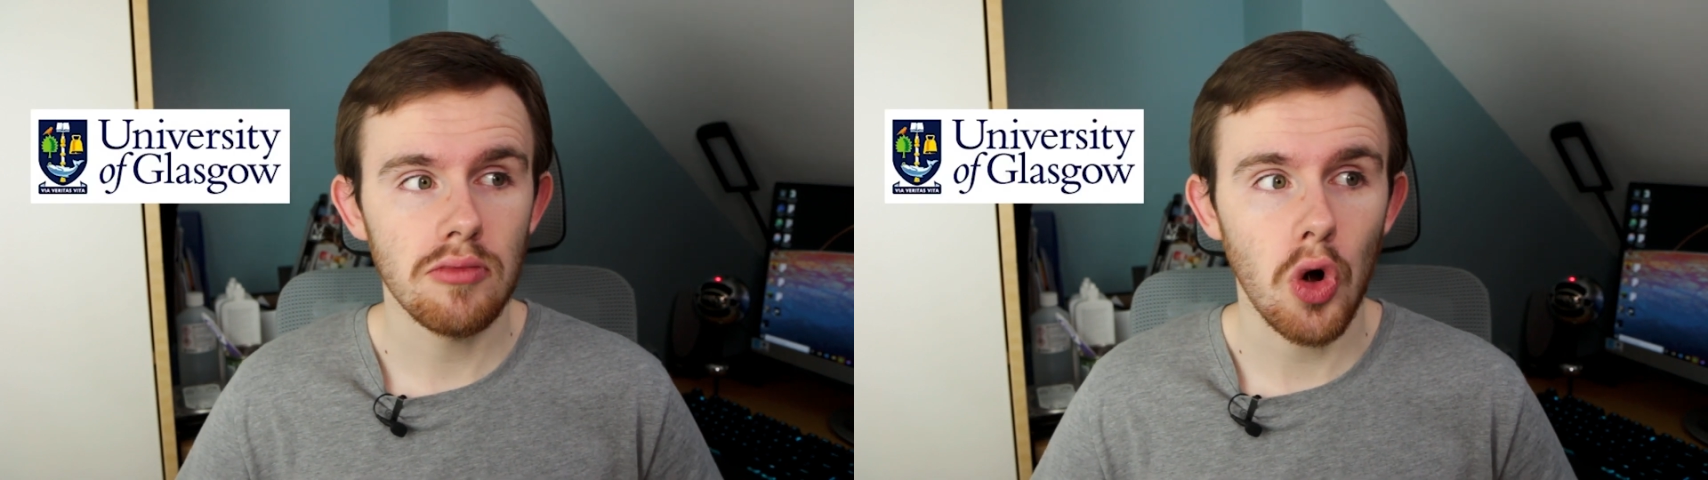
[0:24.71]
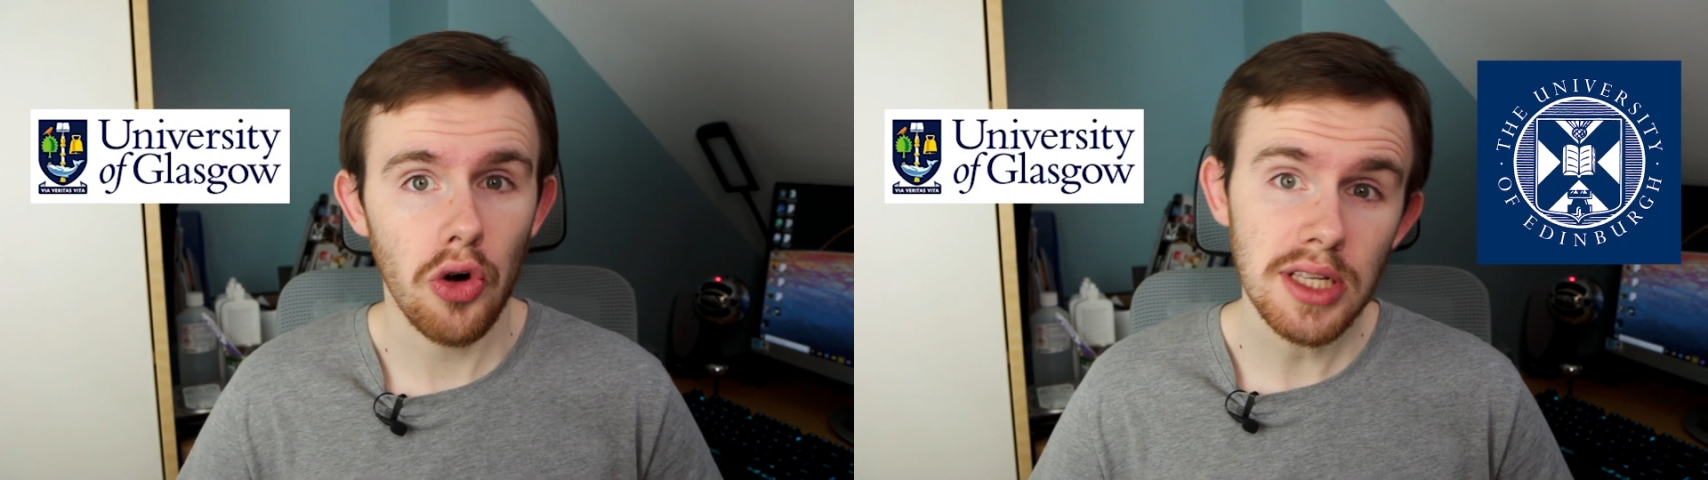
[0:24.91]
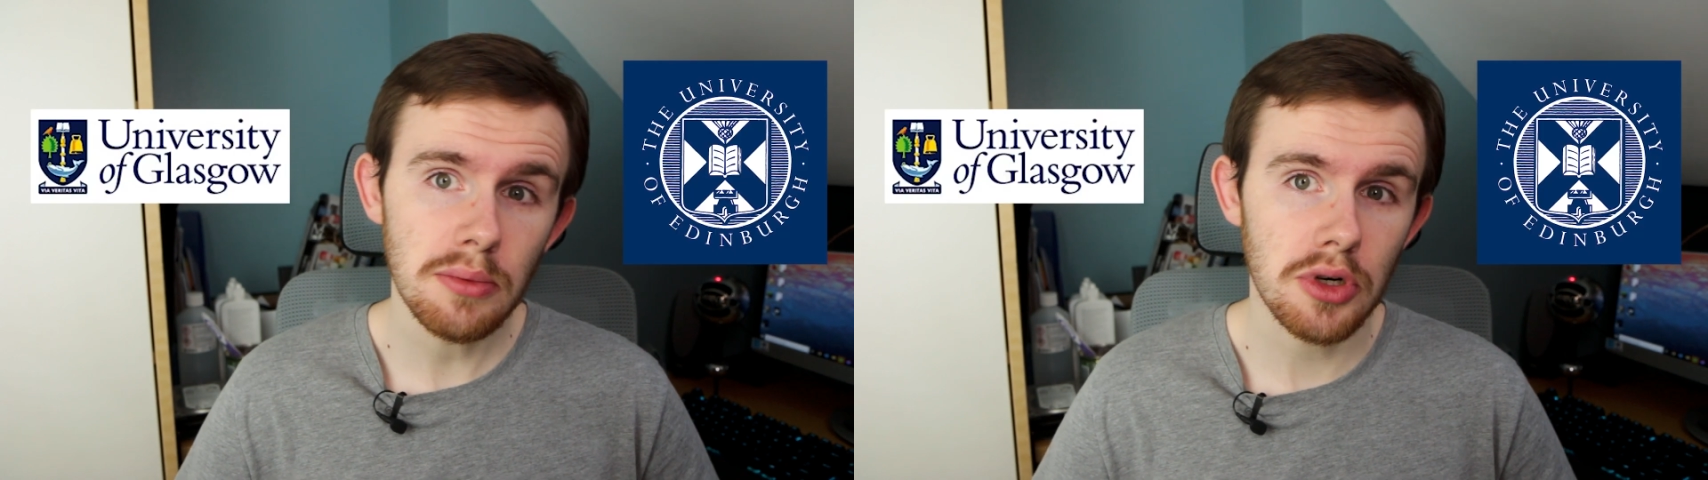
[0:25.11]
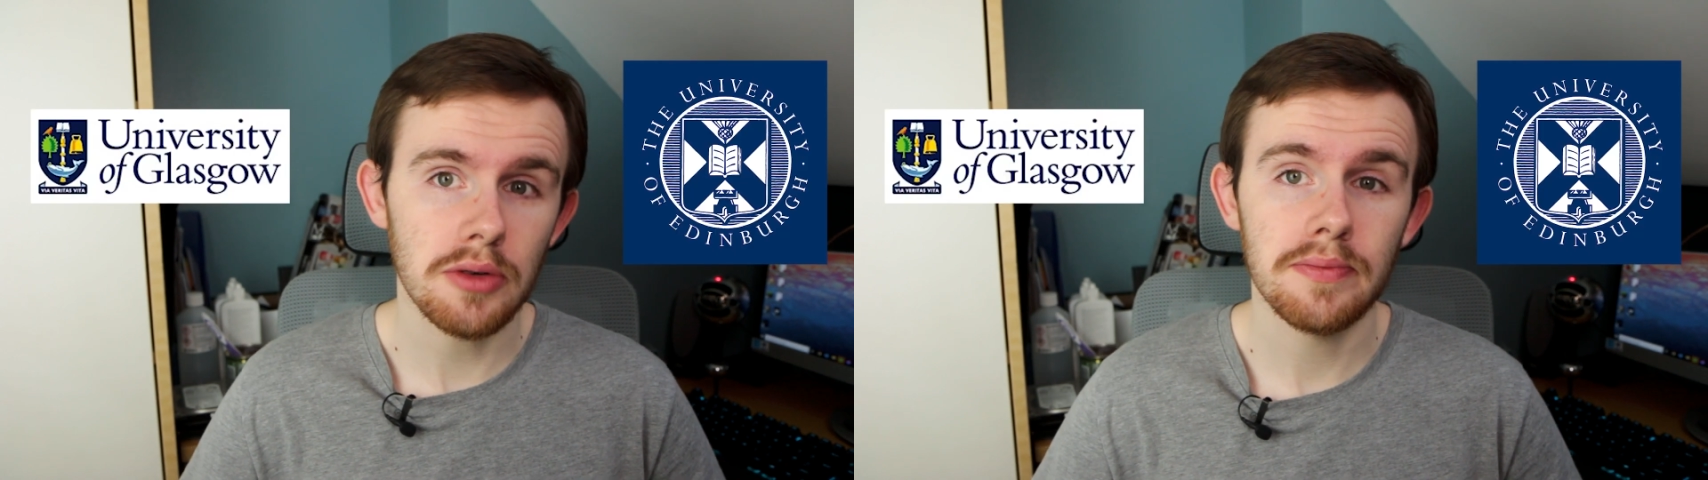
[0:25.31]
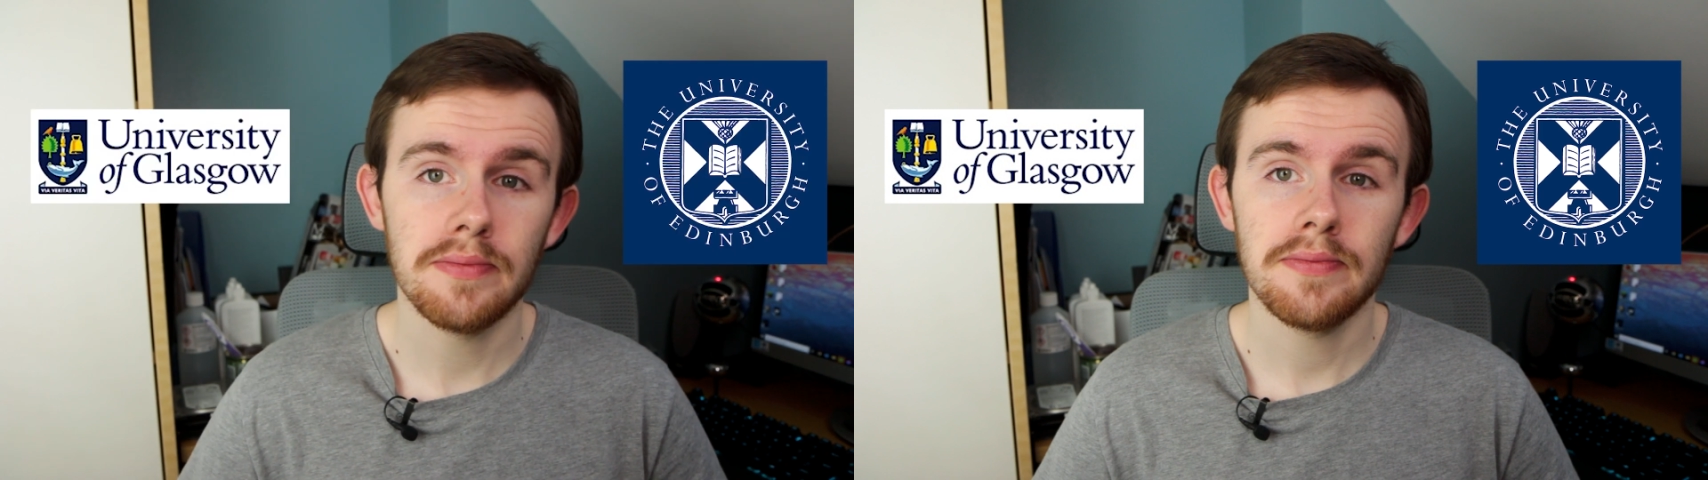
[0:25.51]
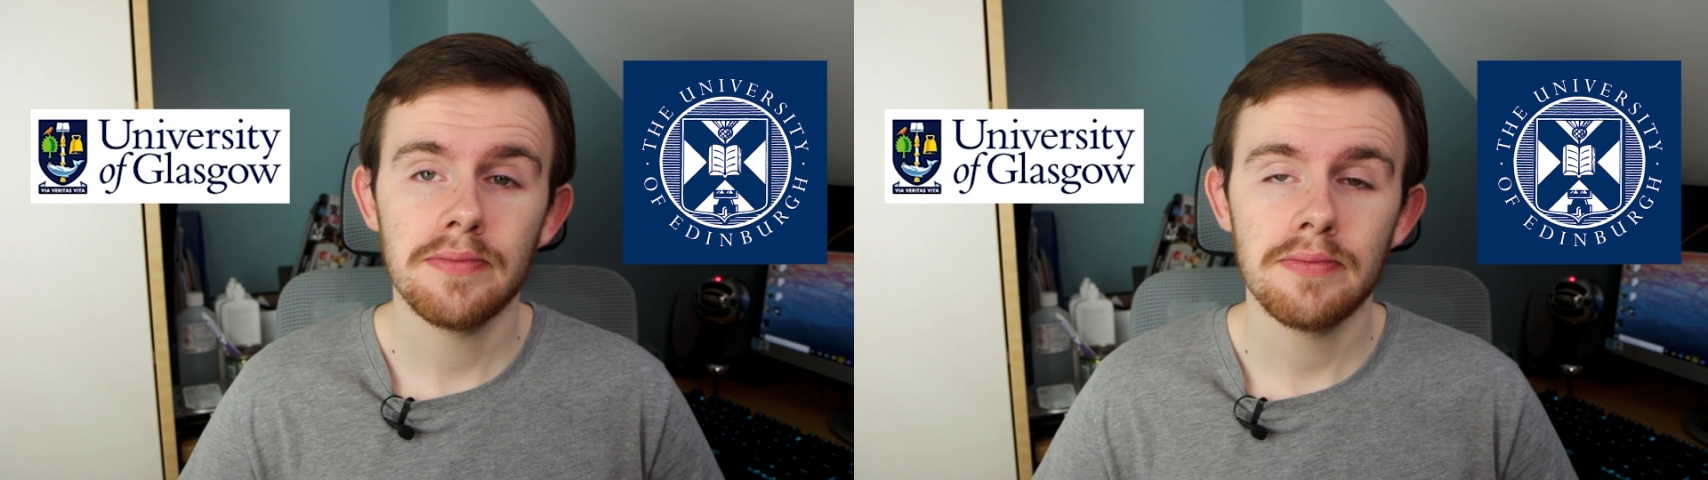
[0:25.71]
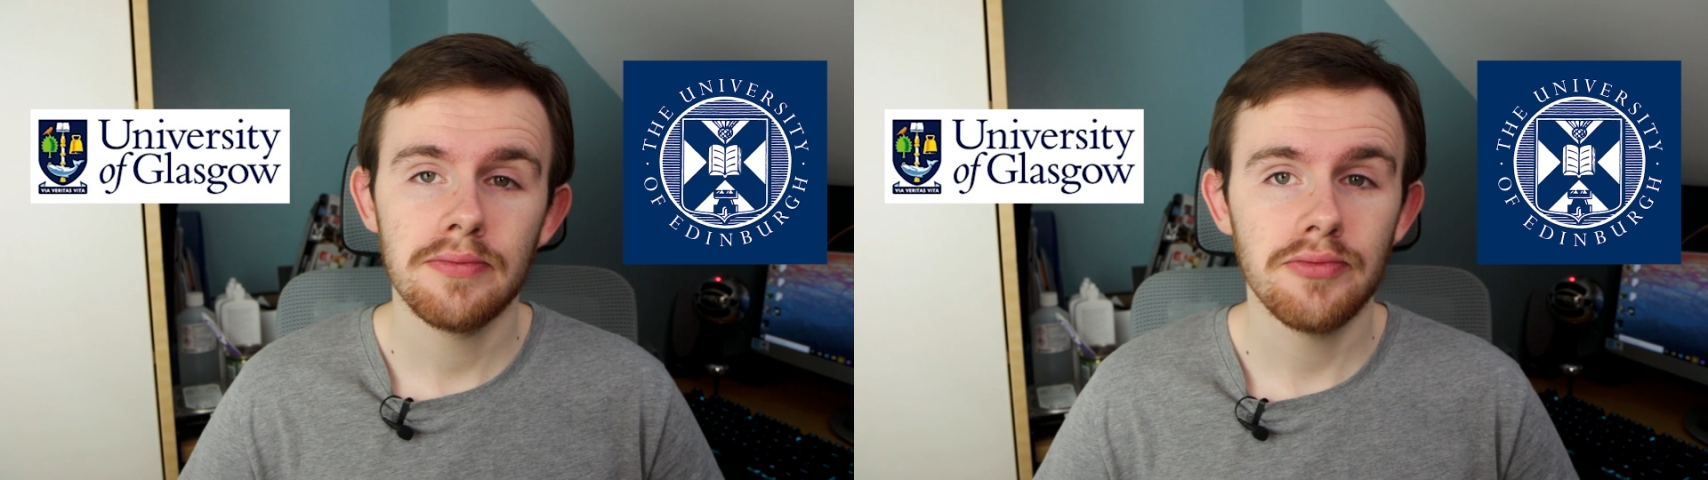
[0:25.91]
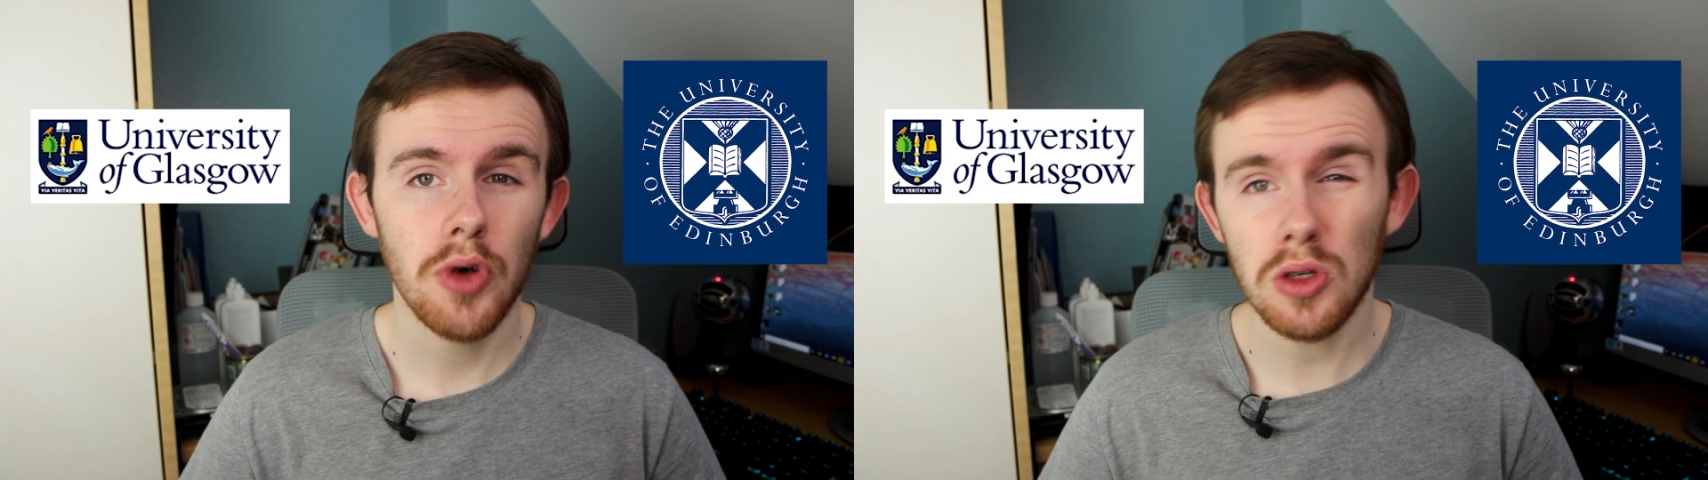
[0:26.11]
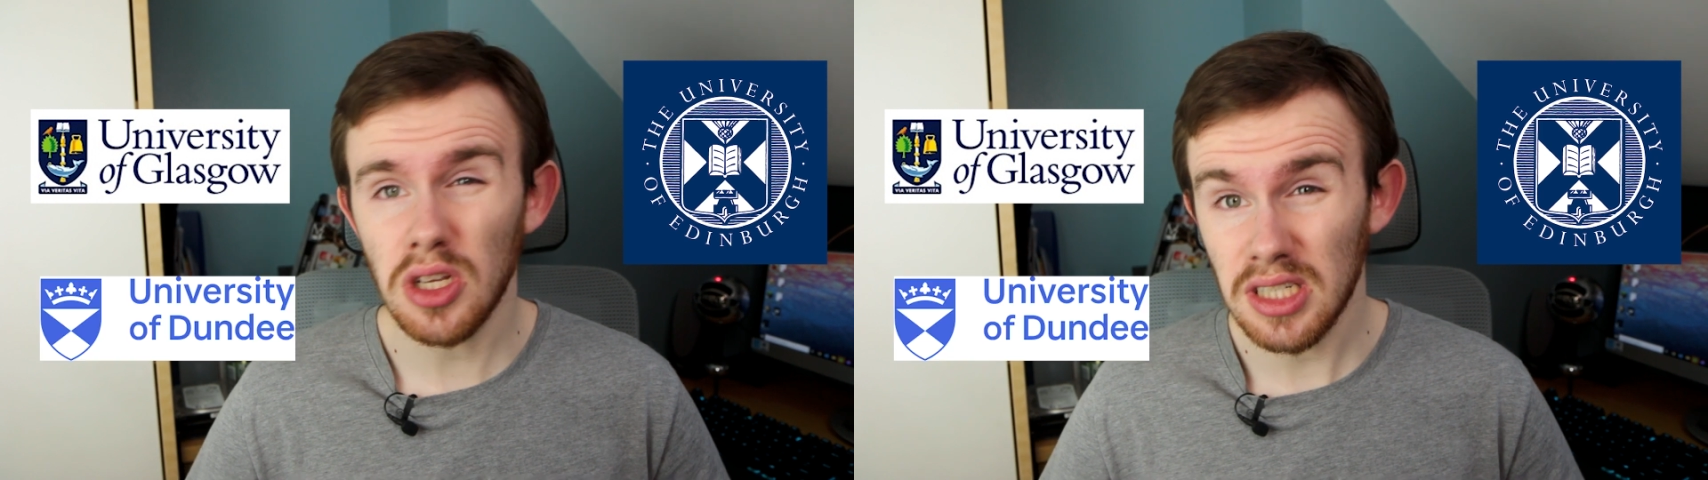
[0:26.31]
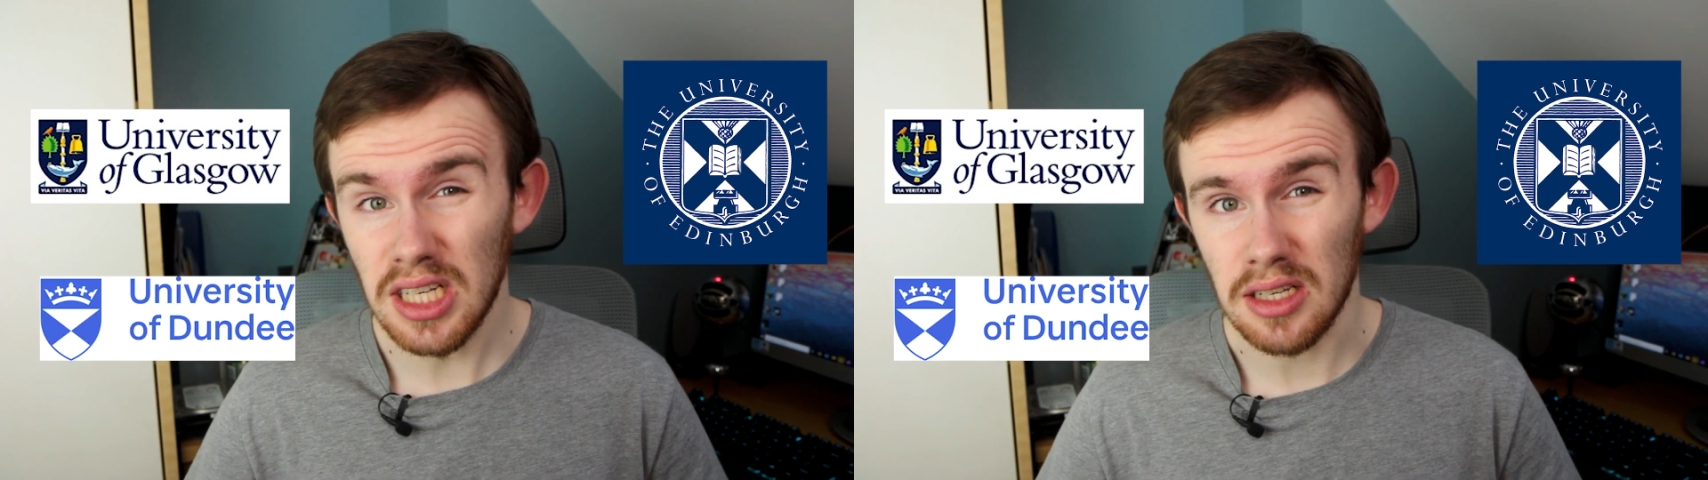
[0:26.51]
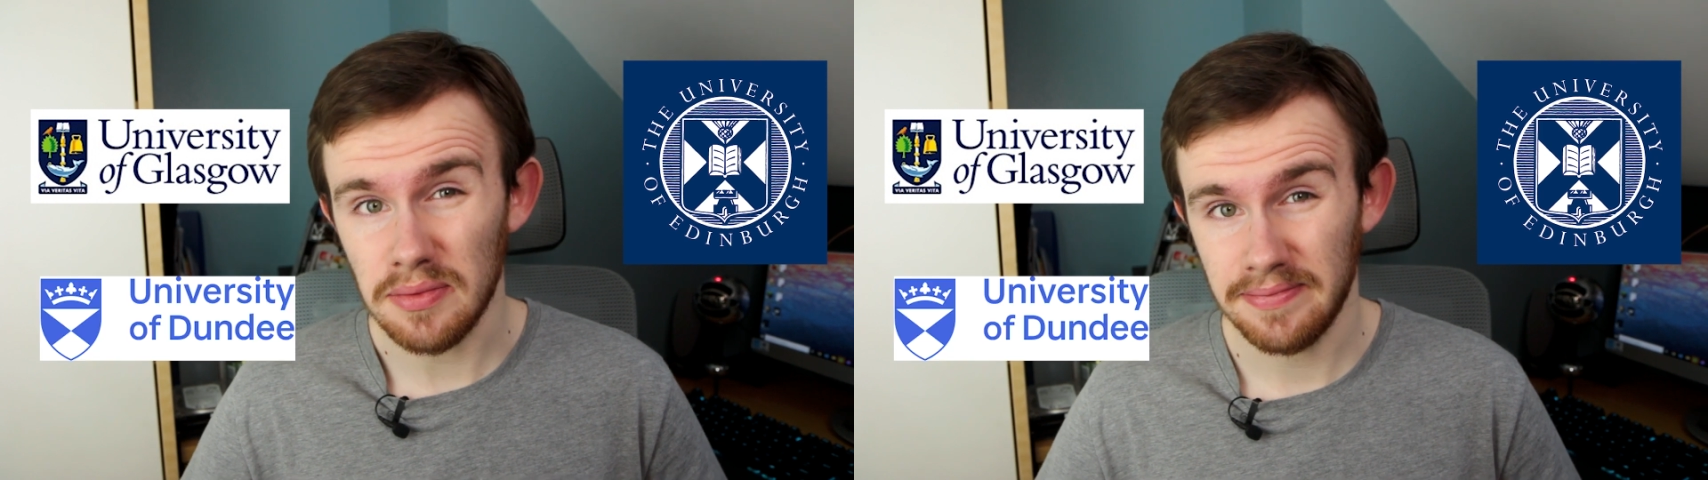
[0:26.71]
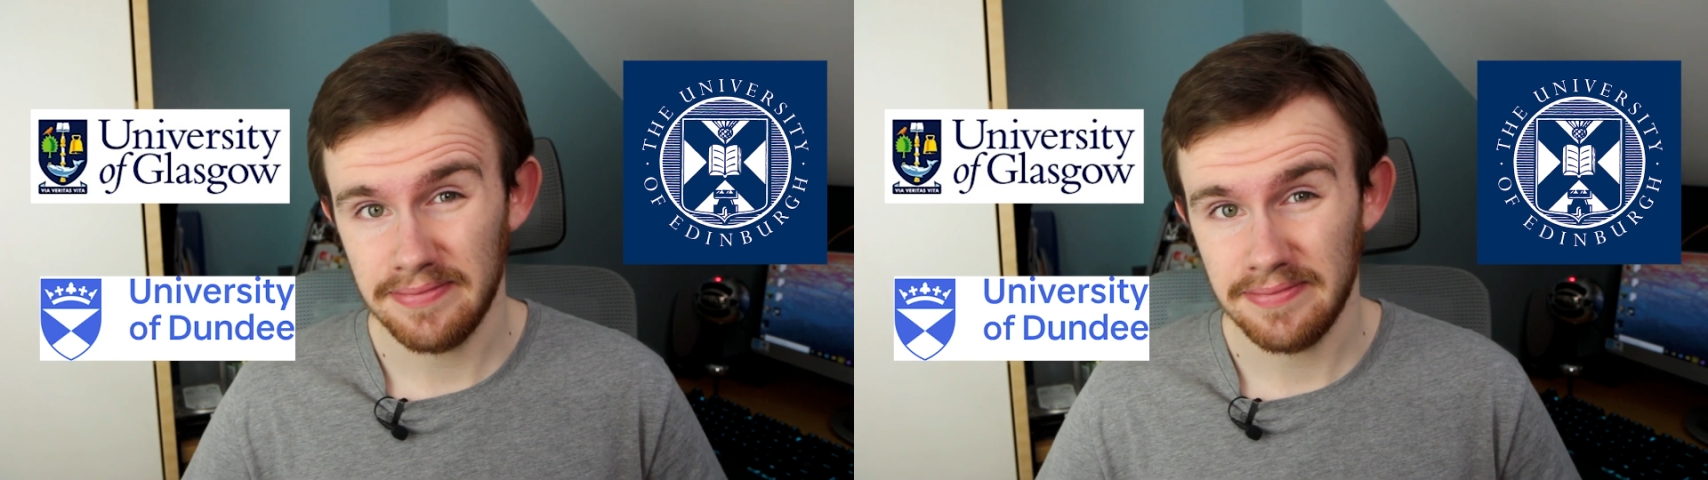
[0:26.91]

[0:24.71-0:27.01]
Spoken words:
or Edinburgh, or Dundee.